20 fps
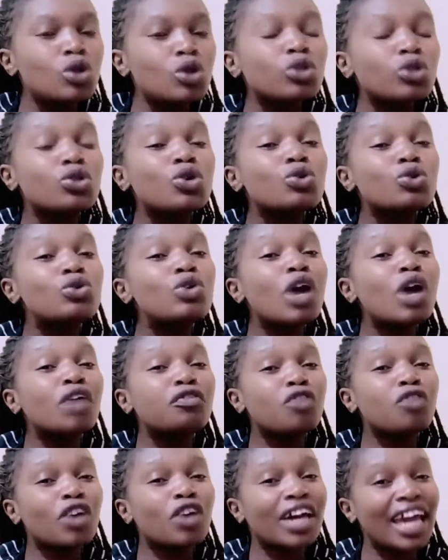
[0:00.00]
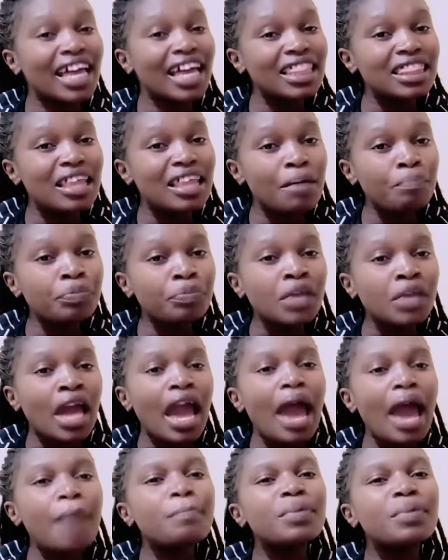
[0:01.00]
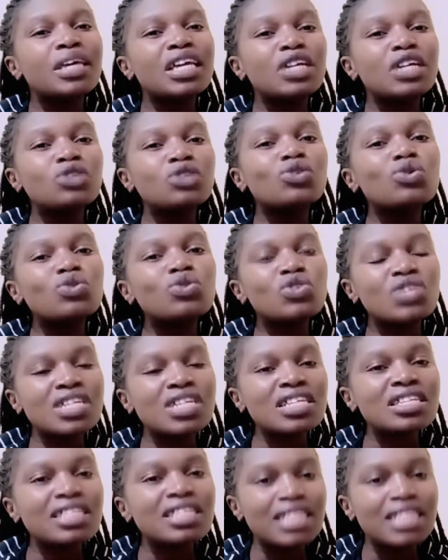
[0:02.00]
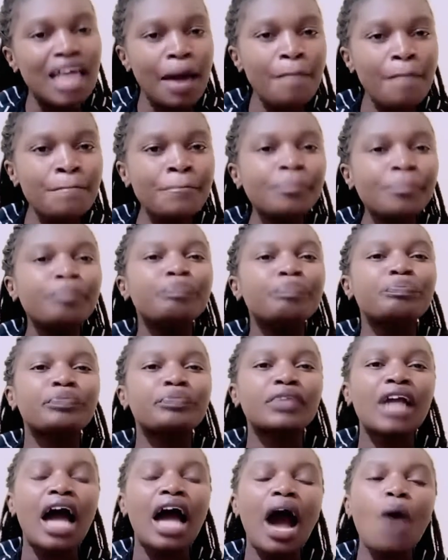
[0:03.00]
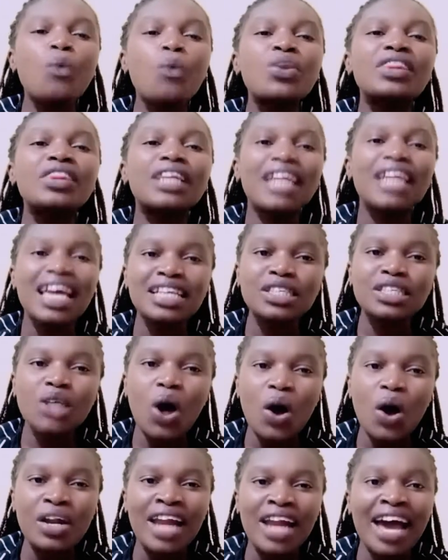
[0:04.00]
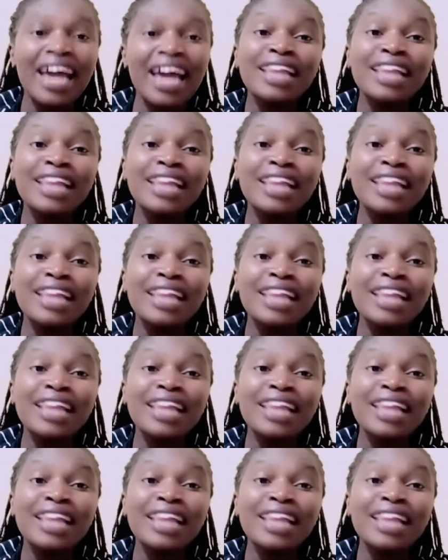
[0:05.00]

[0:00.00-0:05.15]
So do not forget them and begin to treat them with less honor.